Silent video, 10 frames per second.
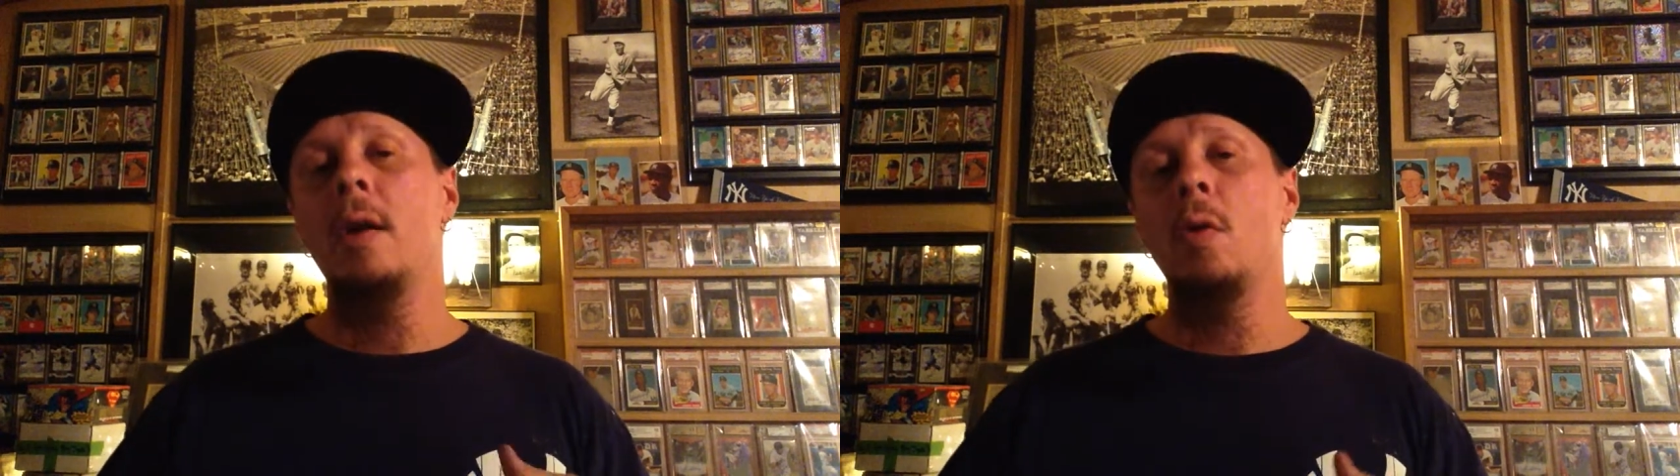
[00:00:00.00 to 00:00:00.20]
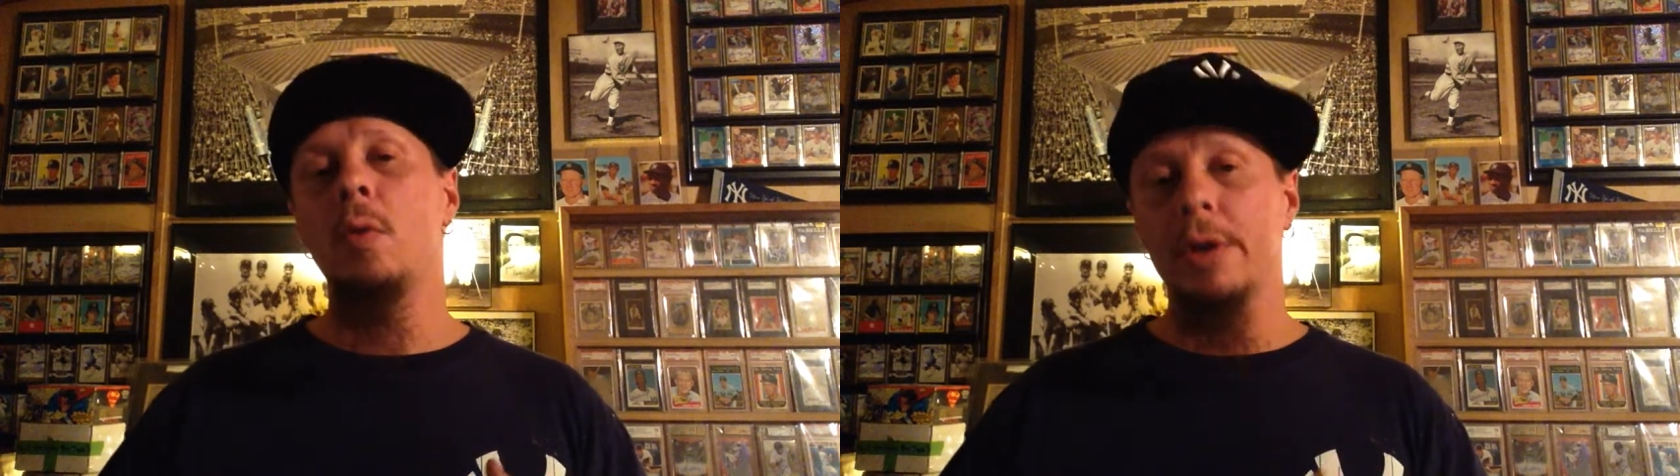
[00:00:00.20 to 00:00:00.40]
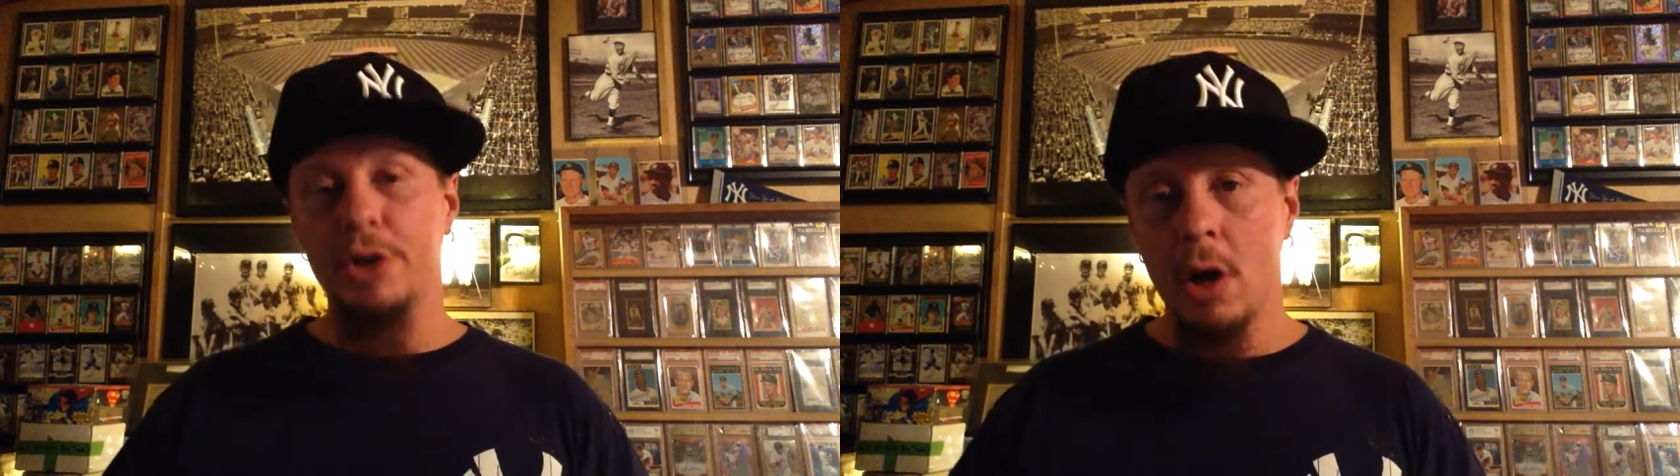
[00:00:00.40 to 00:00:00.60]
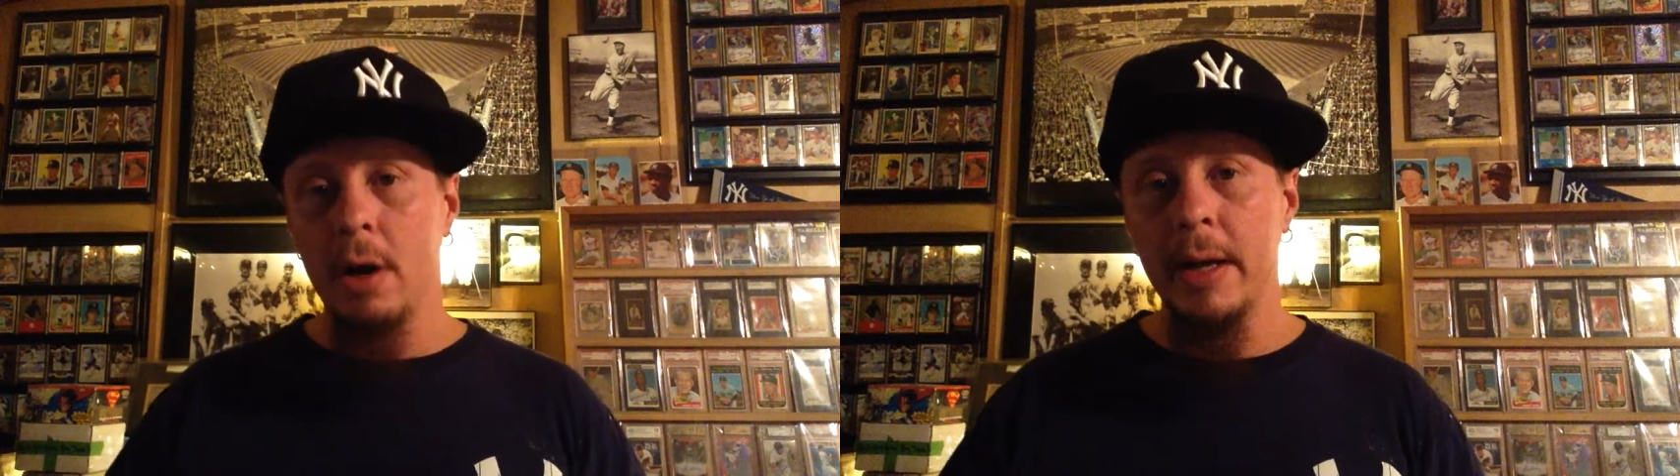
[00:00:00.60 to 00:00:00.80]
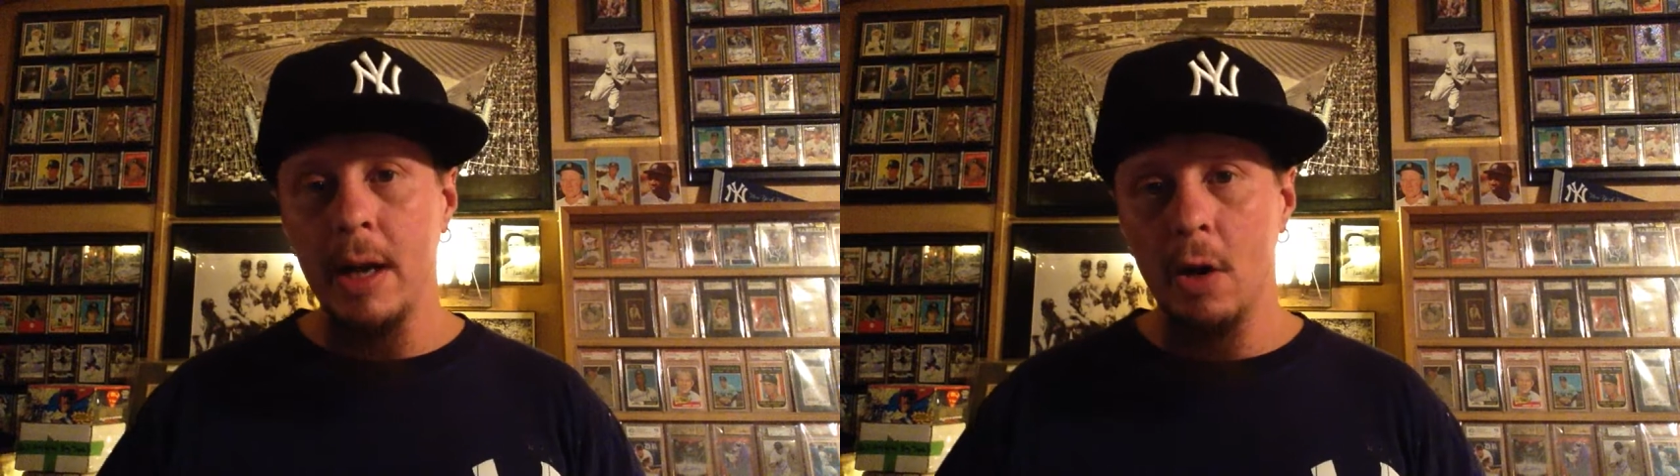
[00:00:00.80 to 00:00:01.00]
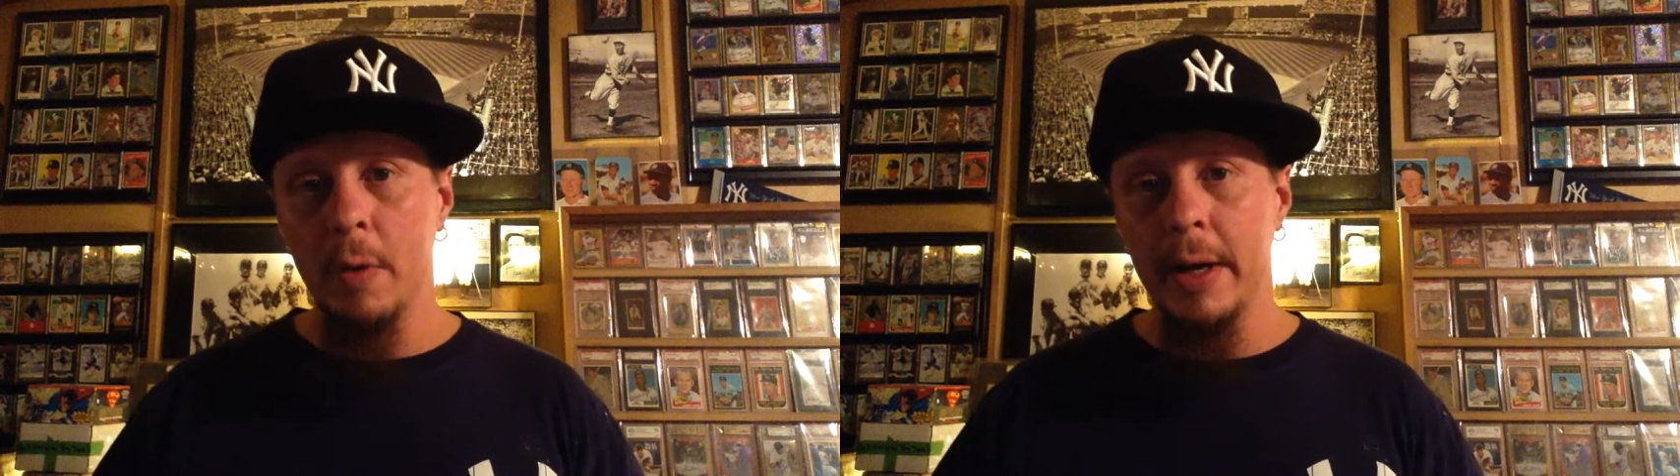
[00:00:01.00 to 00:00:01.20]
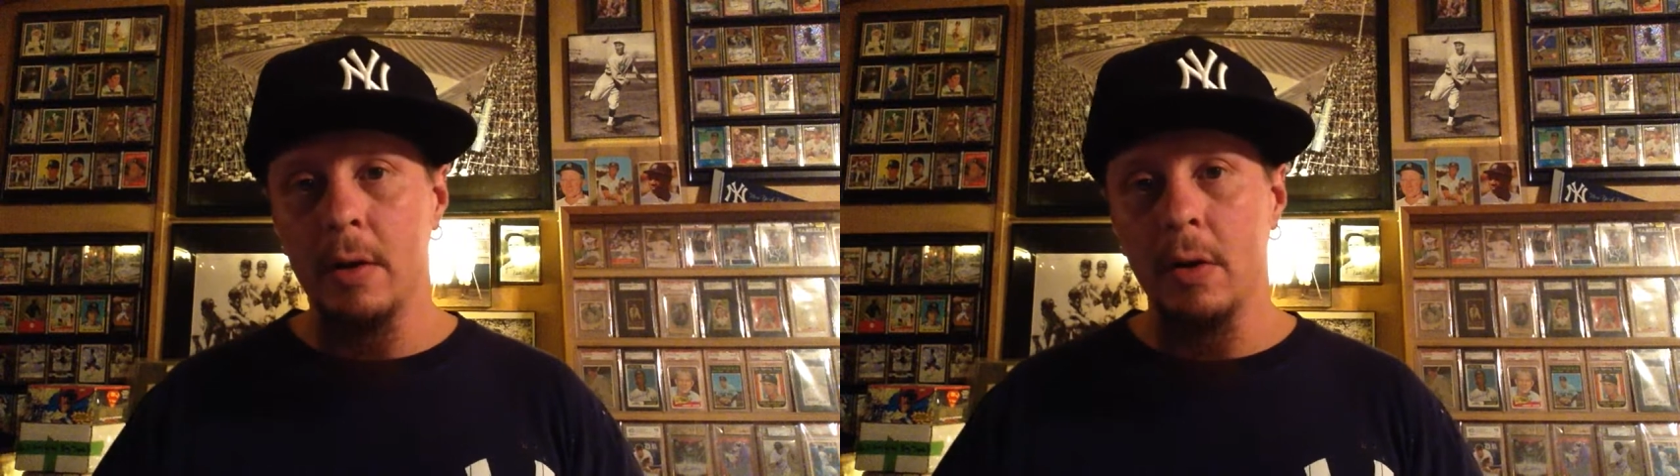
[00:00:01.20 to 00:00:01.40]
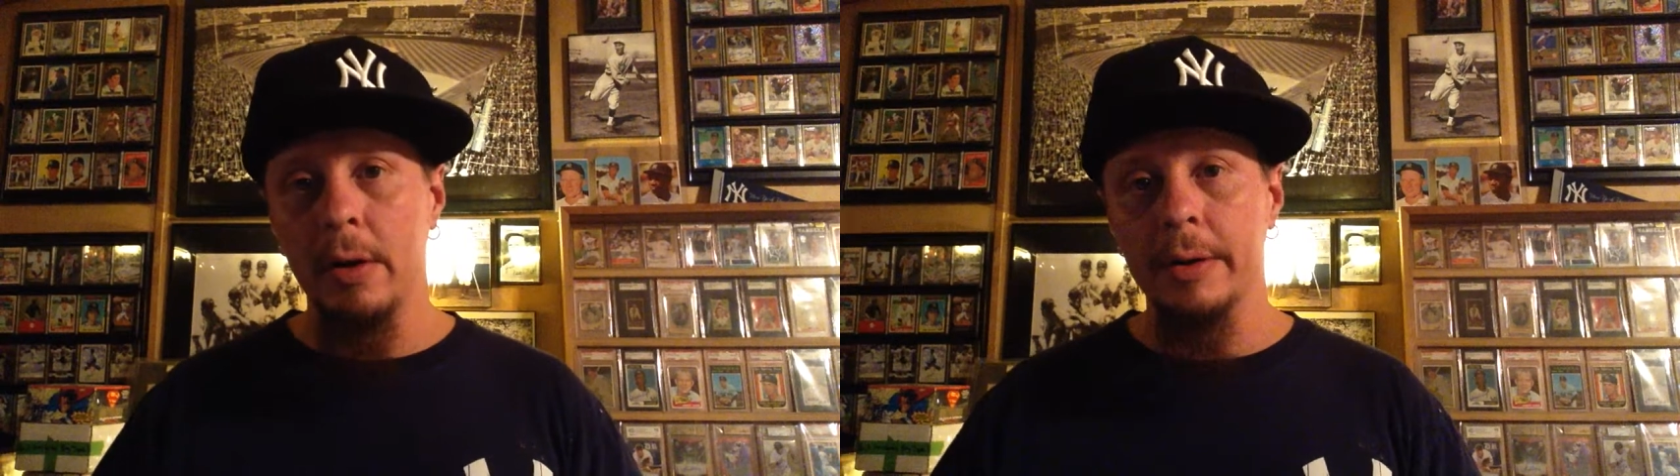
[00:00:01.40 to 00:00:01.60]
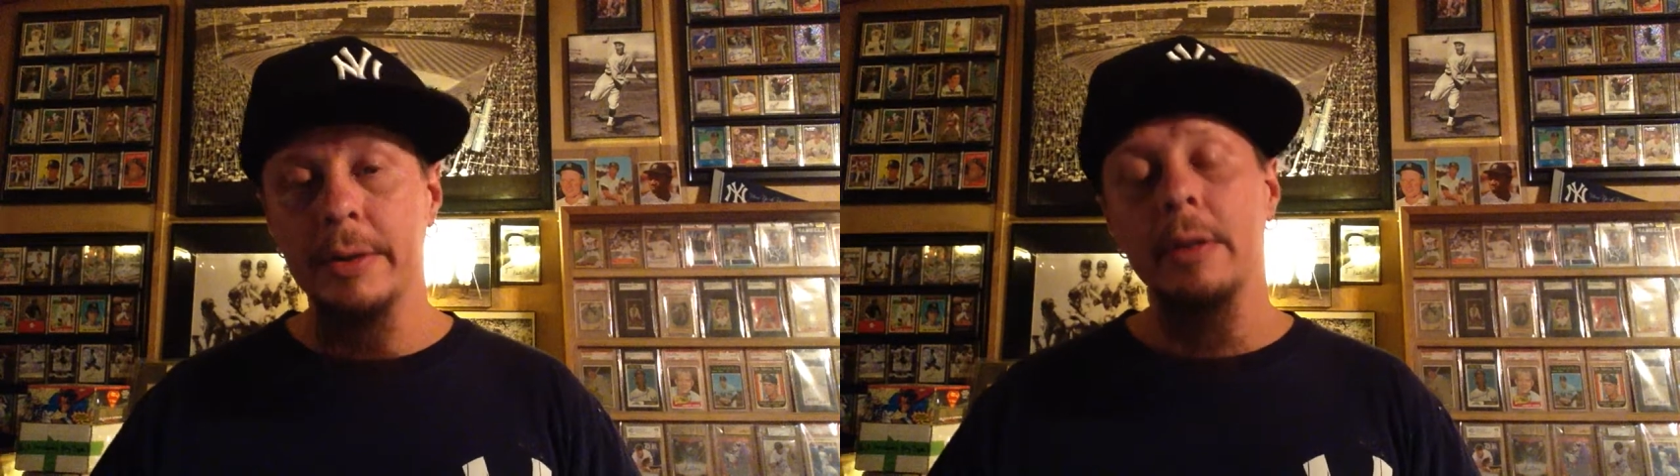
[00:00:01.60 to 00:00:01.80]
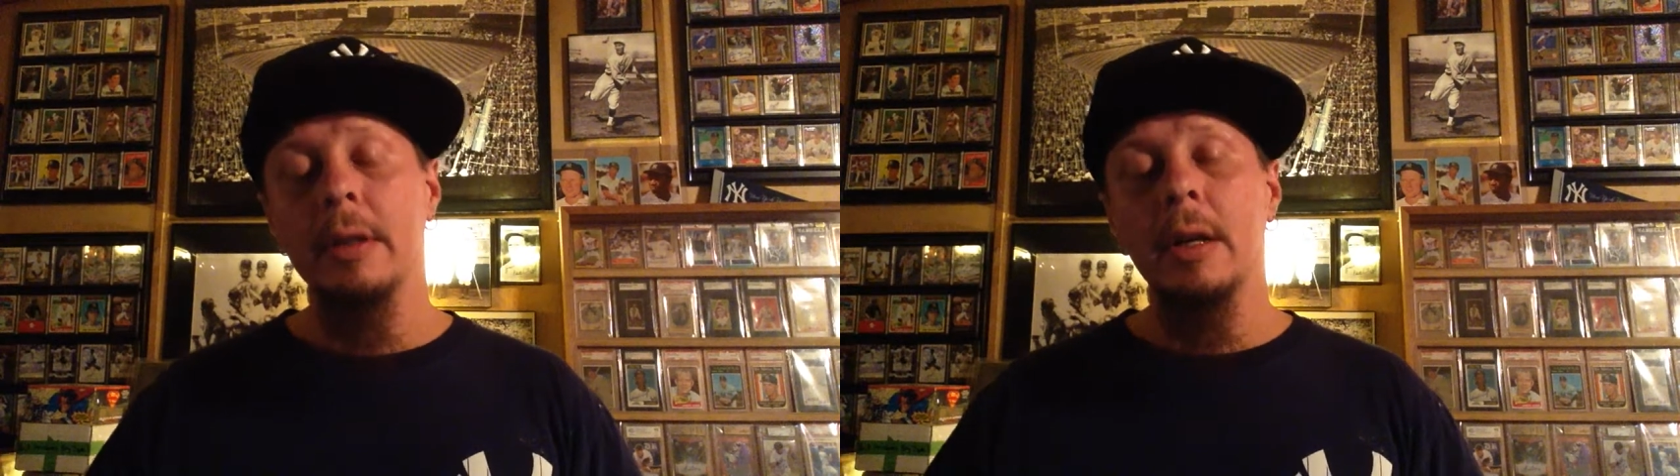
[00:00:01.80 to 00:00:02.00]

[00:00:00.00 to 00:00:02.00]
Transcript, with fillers: or John Elway cards